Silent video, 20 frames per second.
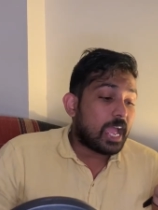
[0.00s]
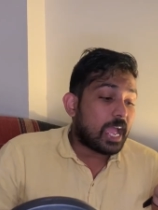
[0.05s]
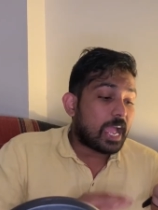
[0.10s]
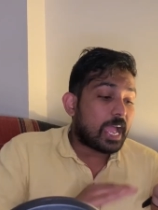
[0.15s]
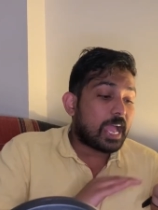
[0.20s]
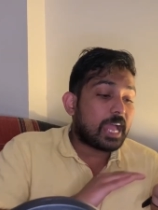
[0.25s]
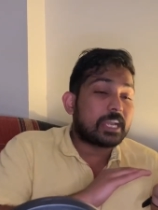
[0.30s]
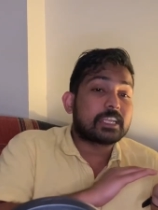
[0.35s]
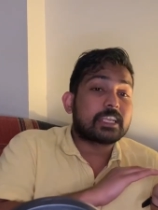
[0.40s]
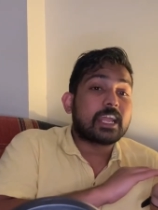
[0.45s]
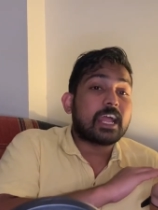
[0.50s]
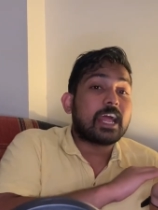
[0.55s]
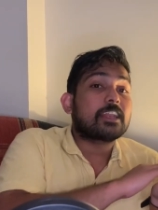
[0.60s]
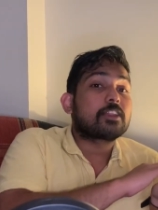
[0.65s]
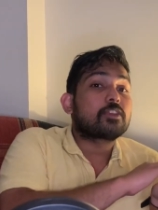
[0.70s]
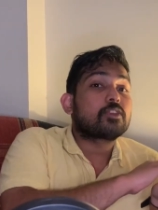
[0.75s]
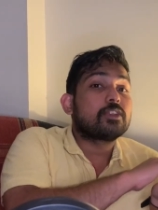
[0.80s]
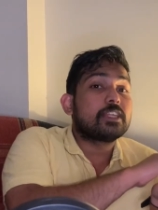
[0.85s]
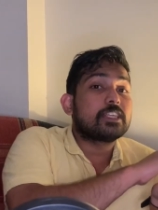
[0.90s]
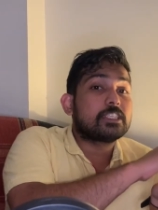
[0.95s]
and
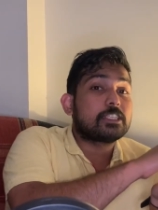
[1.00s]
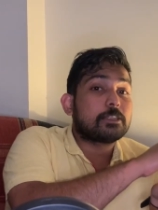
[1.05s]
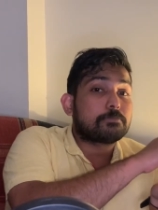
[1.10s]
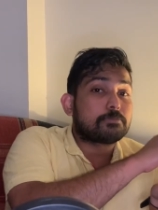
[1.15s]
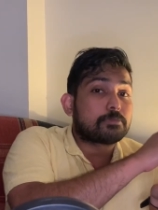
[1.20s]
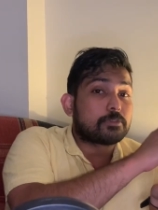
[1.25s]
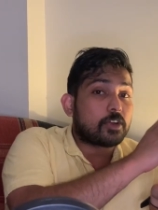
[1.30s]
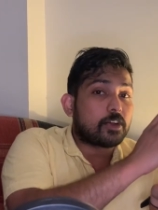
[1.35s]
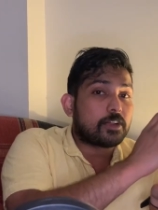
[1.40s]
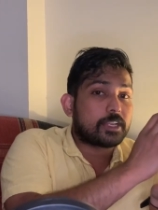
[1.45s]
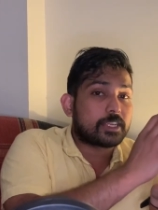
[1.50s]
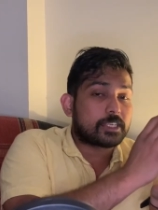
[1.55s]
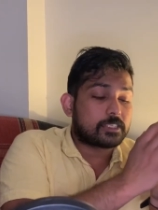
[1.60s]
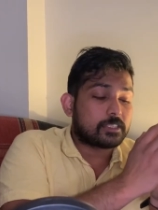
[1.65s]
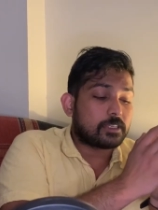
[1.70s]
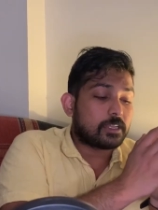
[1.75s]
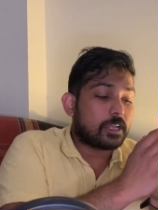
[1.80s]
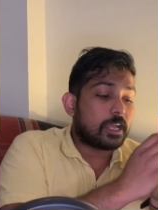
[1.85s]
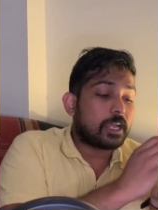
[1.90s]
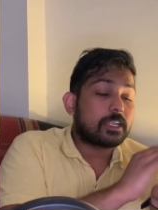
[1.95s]
calculate the product
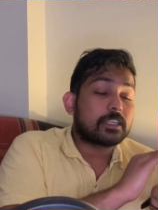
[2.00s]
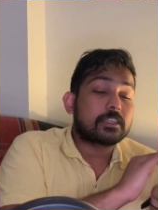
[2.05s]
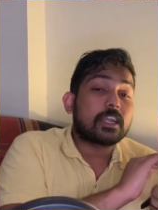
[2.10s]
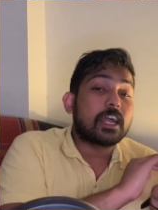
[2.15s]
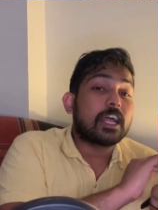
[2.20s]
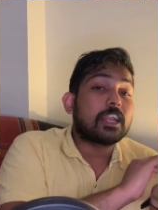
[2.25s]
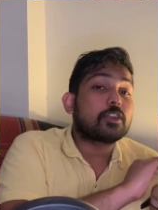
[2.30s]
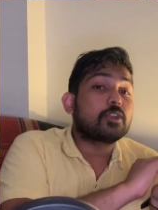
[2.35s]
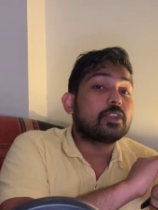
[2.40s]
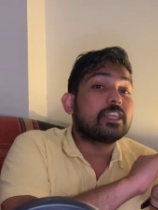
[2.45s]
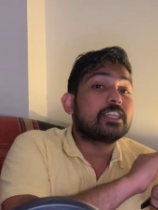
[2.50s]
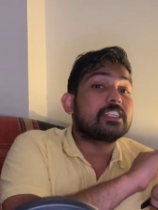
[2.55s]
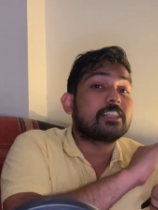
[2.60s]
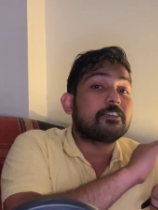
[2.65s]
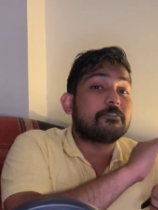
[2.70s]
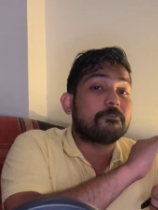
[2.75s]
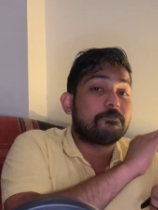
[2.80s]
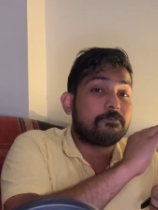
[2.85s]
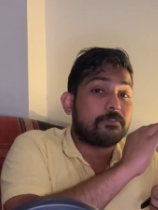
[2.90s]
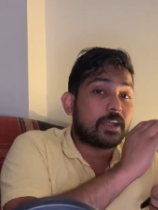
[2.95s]
and calculate
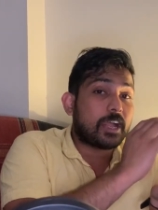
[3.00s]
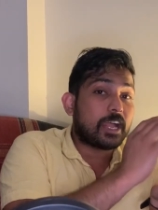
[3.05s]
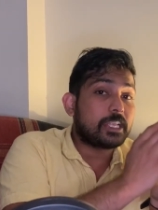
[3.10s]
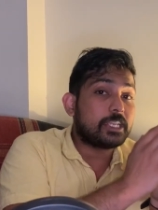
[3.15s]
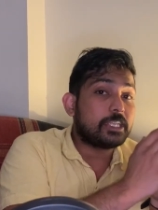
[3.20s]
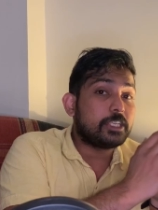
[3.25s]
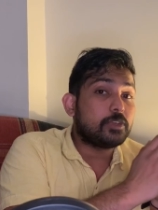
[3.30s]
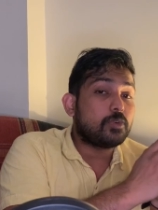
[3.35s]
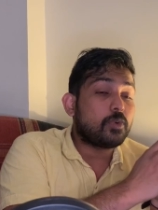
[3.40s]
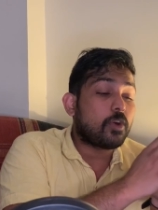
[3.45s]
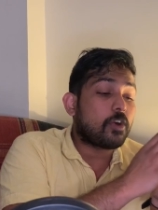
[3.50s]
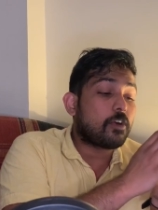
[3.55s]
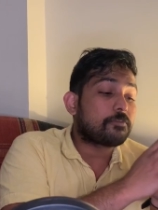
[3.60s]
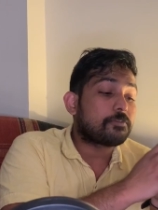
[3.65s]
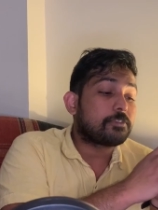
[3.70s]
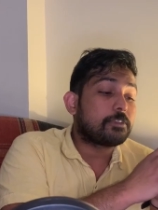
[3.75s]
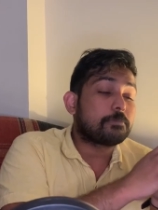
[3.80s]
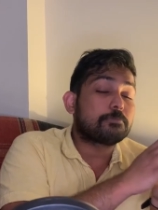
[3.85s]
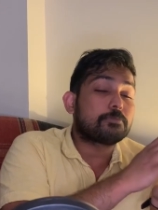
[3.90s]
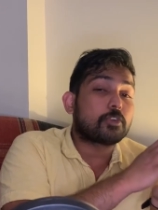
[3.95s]
the value of
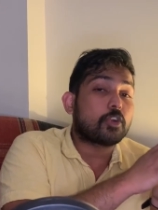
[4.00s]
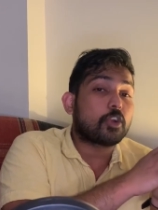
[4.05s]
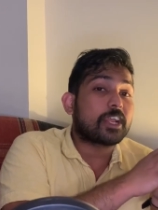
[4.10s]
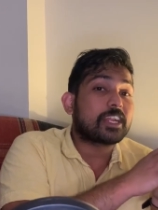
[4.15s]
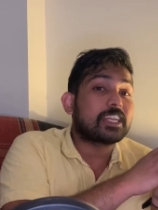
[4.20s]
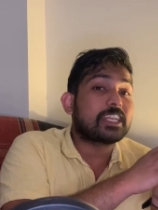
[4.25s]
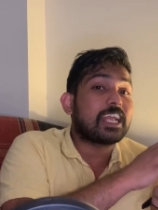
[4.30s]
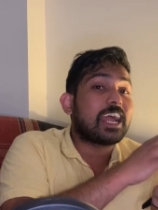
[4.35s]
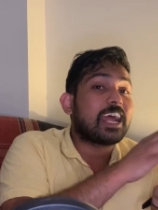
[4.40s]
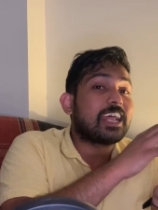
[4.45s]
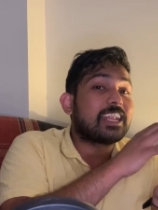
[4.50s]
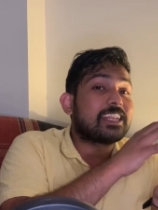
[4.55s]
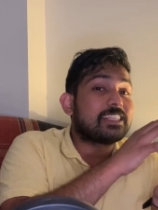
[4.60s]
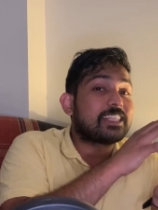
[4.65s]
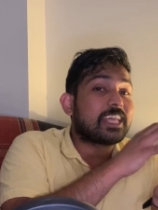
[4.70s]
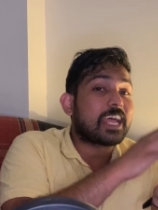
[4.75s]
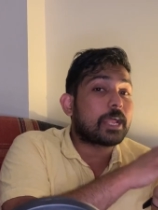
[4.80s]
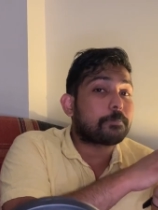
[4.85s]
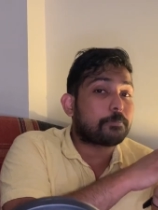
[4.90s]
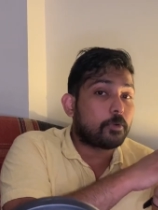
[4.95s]
the product at
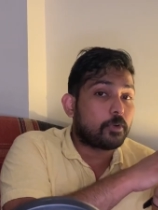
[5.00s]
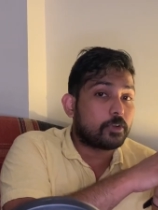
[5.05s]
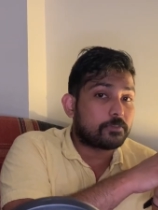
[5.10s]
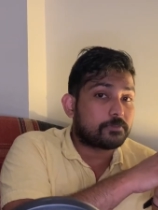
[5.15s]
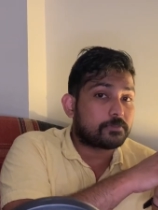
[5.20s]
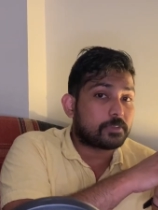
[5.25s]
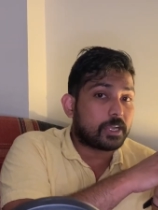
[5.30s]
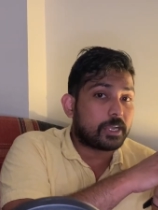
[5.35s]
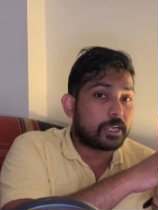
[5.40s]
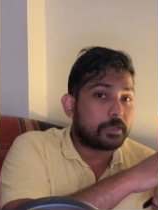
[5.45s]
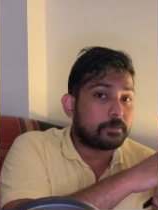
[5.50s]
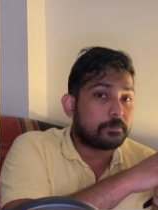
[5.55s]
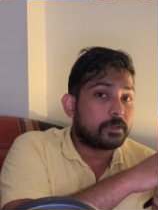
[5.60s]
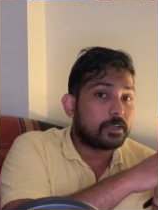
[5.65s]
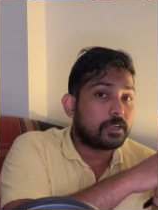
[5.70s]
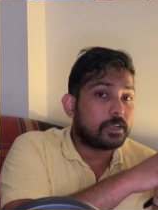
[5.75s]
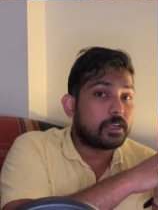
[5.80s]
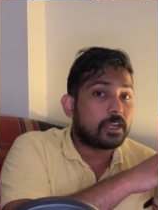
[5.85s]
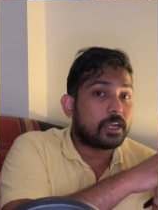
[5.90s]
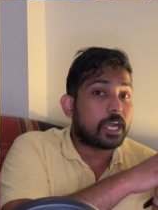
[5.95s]
that point of time.
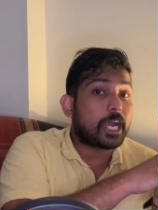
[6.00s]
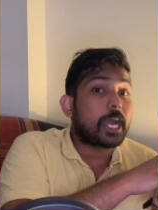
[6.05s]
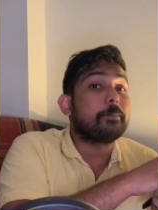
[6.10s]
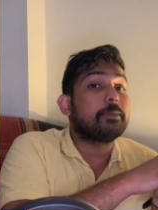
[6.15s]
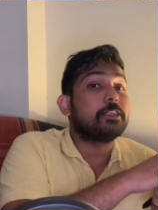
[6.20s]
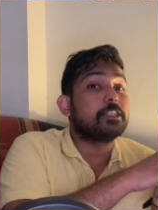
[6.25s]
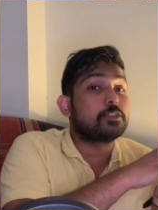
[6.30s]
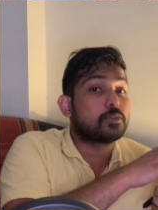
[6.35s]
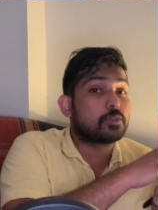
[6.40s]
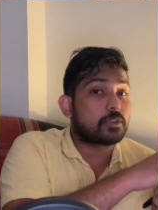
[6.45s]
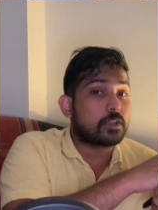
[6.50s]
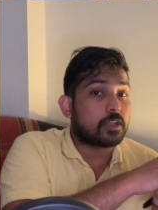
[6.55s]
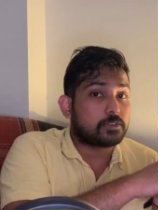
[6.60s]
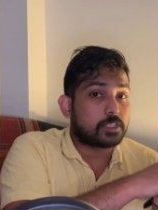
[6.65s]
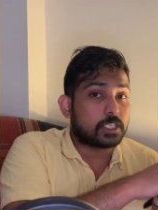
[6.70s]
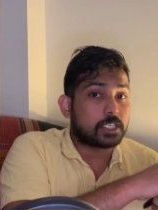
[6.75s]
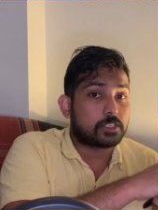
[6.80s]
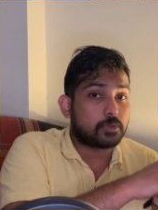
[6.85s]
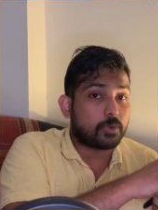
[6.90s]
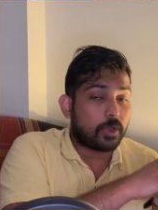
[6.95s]

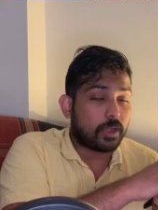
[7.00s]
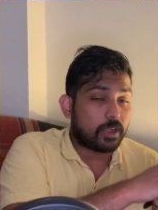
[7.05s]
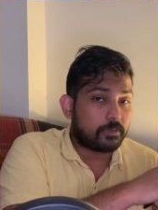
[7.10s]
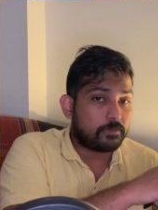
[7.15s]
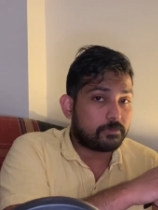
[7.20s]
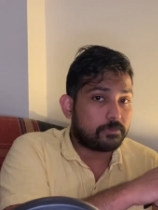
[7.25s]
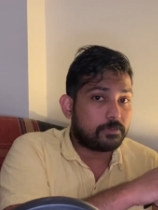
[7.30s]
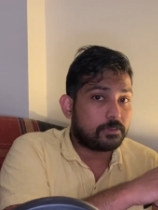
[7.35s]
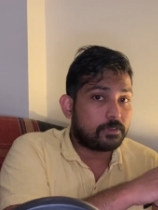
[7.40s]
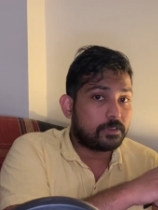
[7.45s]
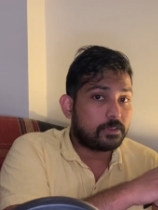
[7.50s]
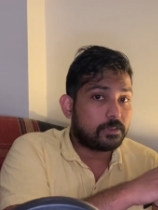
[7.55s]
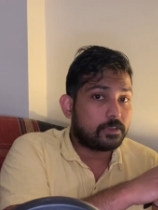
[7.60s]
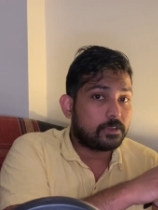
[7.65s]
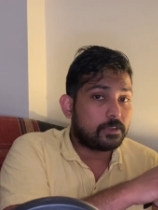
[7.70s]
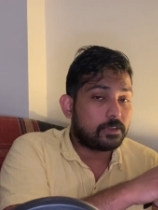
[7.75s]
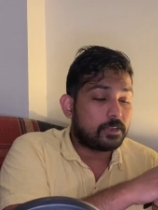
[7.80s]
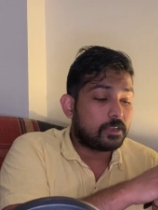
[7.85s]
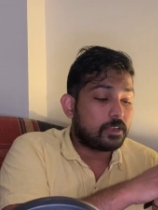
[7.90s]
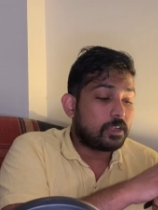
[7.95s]
2012.
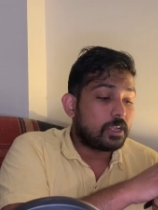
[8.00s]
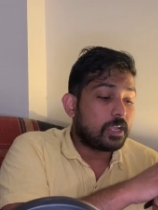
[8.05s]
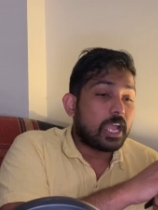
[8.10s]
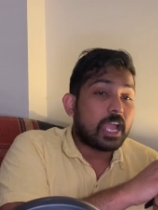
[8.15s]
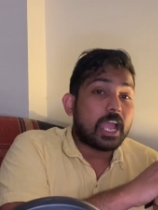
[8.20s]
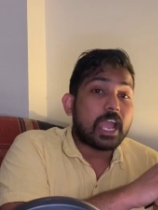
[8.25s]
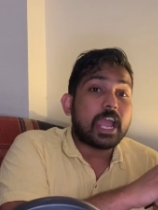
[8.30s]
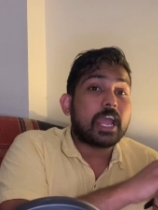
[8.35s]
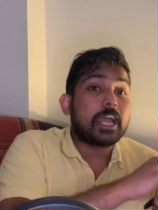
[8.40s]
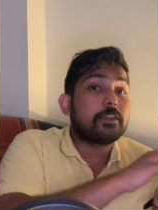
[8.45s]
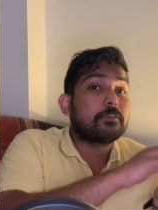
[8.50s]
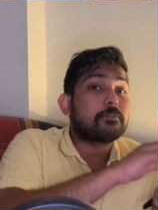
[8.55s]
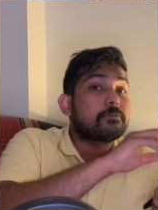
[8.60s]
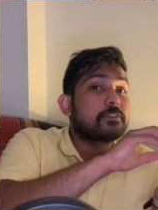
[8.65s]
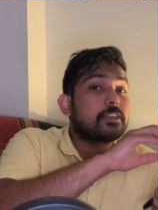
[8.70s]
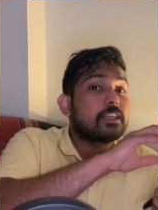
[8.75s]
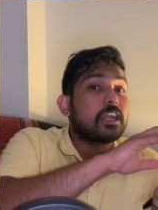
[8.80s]
And we